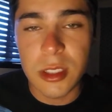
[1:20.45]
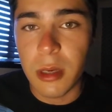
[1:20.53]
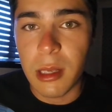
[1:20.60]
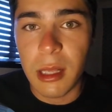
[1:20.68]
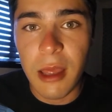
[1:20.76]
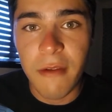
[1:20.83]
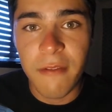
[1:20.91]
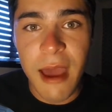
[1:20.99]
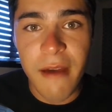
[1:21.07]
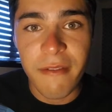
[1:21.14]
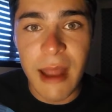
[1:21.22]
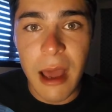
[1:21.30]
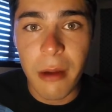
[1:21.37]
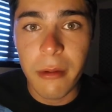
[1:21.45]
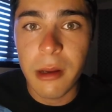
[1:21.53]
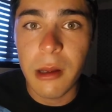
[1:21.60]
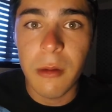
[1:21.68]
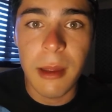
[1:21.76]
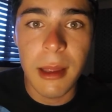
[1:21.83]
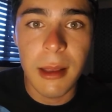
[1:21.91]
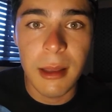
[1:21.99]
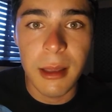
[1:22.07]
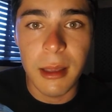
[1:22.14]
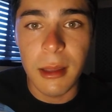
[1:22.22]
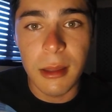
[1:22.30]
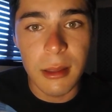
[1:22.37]
already left half an hour ago, man,
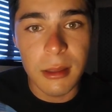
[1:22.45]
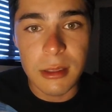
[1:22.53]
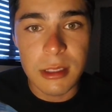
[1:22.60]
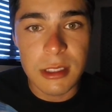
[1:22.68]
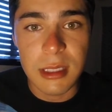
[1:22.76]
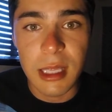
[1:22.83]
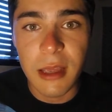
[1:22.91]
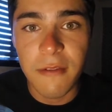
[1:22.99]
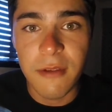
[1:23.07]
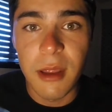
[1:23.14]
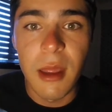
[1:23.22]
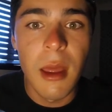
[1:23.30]
like it just left.